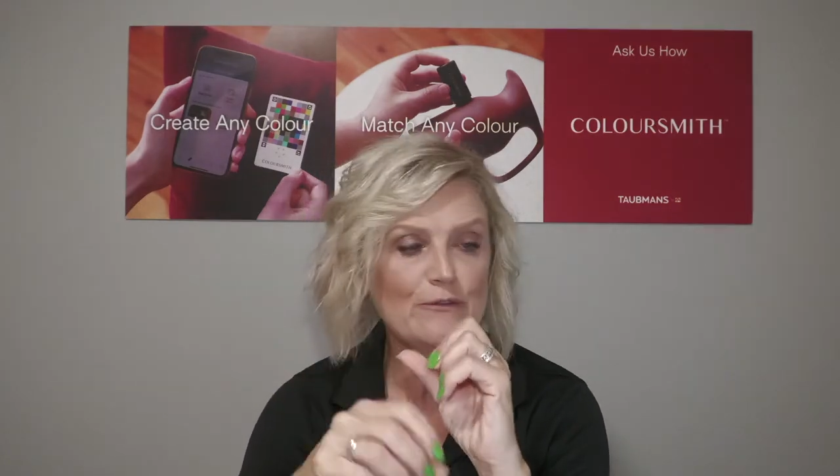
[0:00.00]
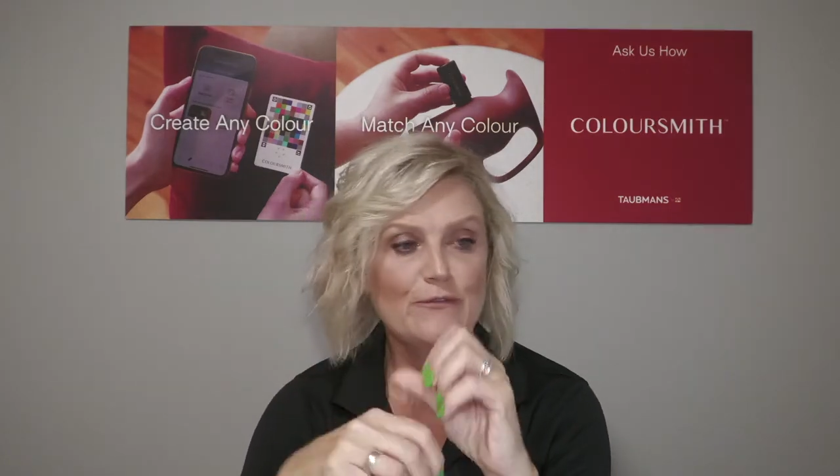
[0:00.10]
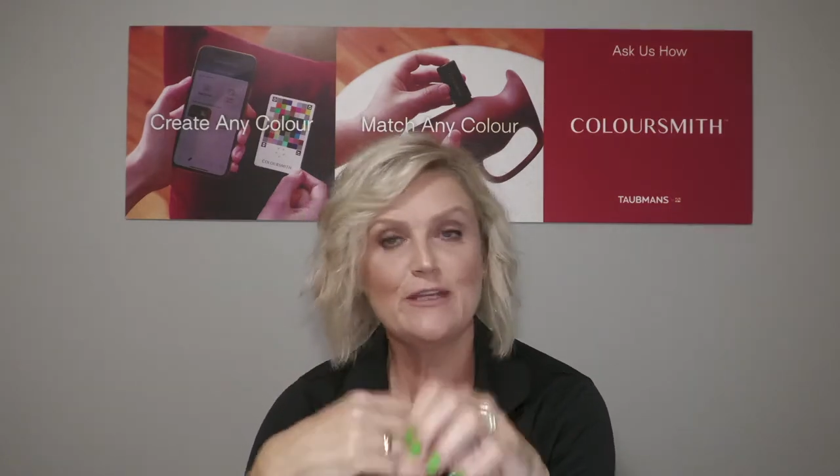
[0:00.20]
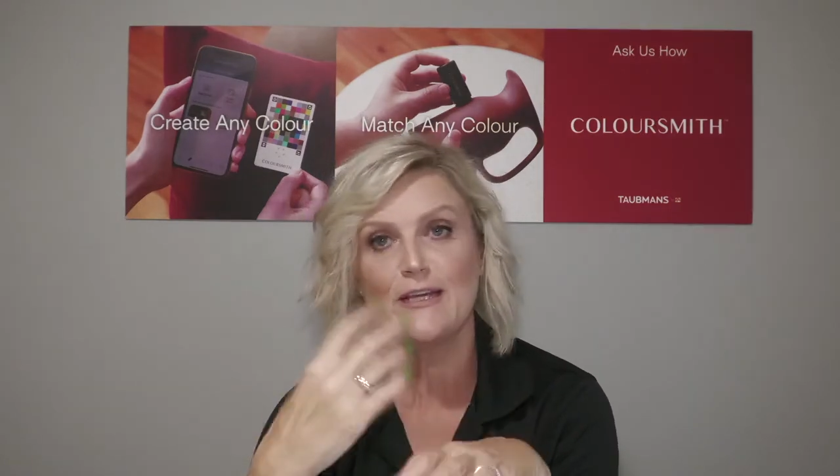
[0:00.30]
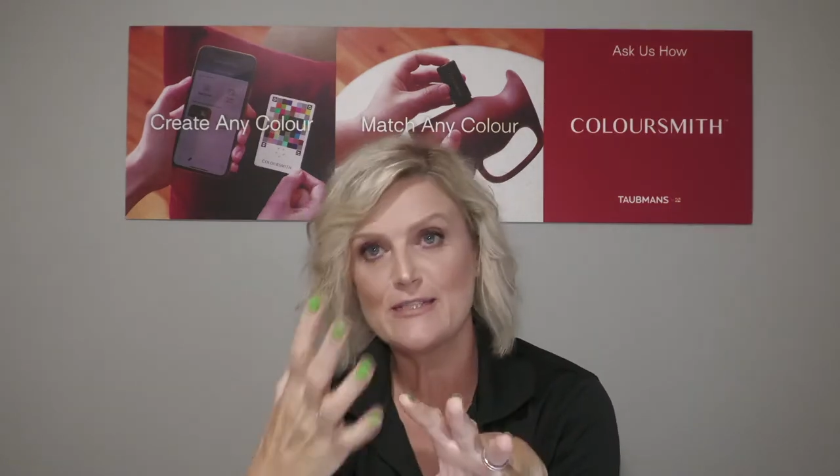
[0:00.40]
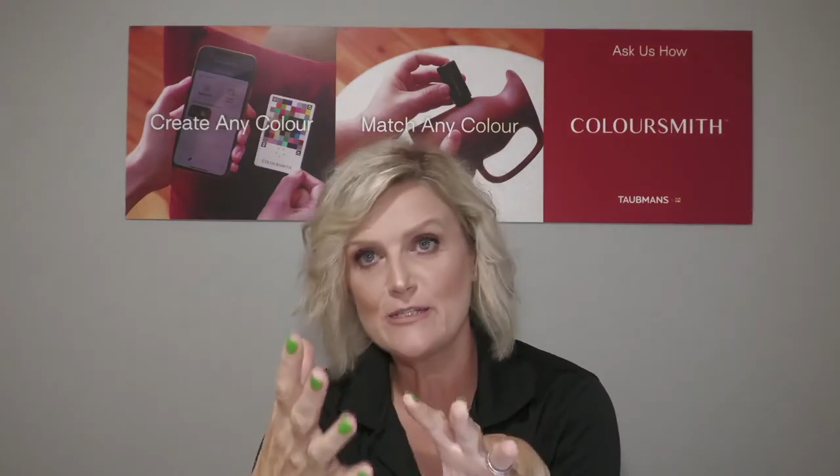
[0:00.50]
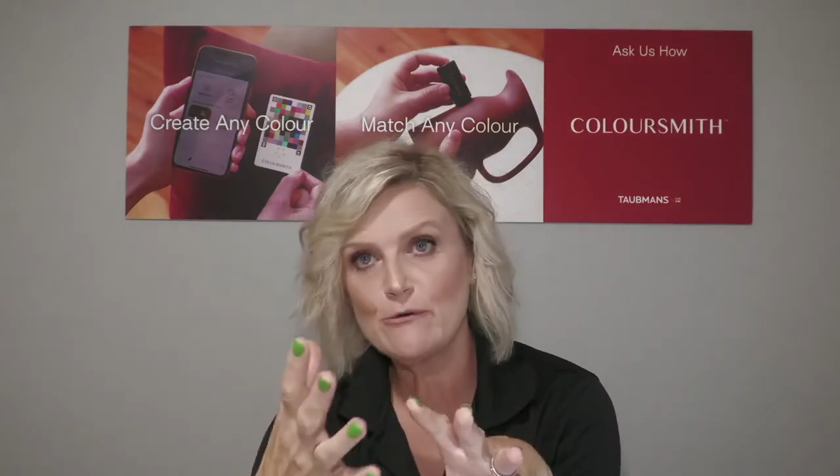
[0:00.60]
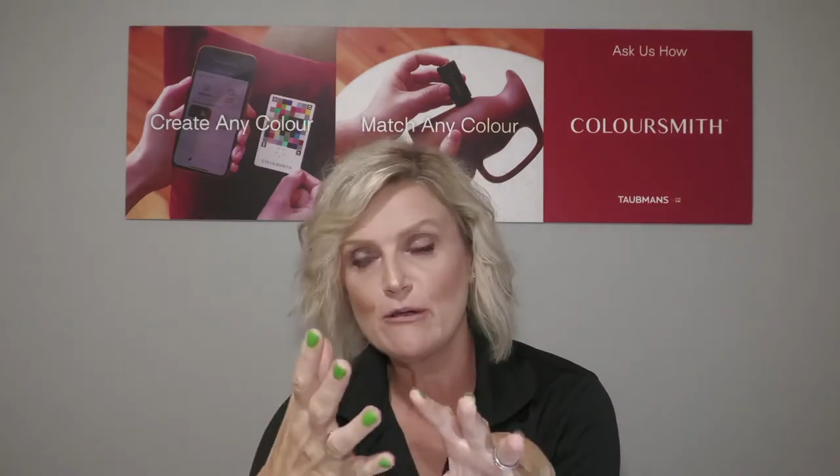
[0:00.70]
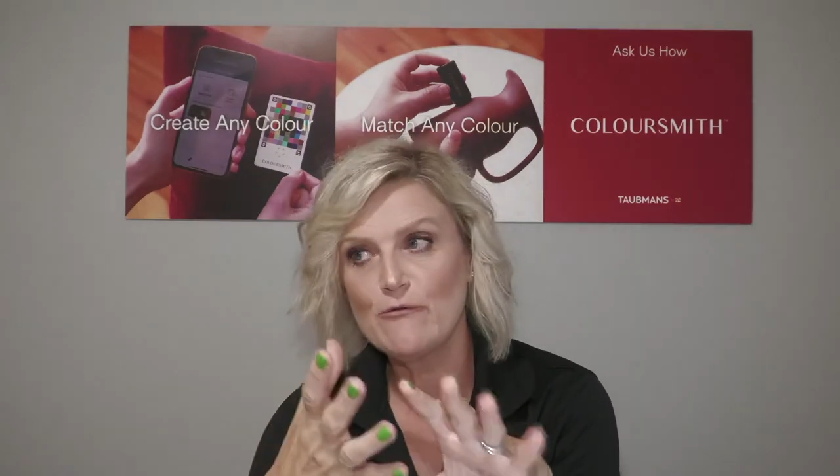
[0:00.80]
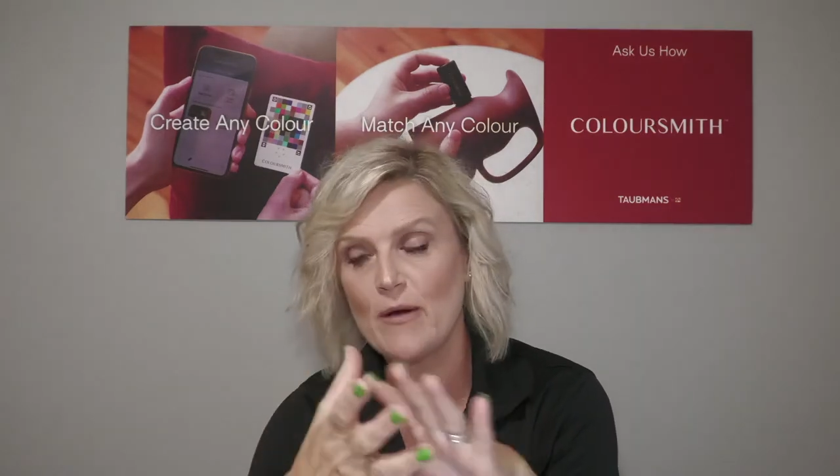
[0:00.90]
for the
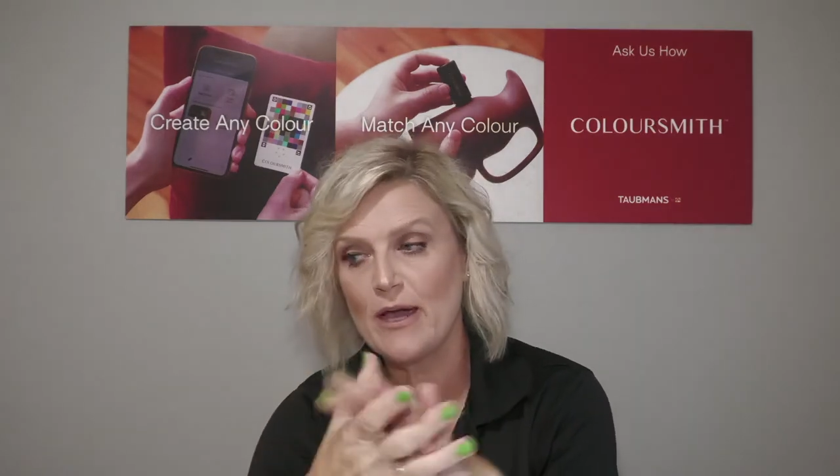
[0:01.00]
exterior of my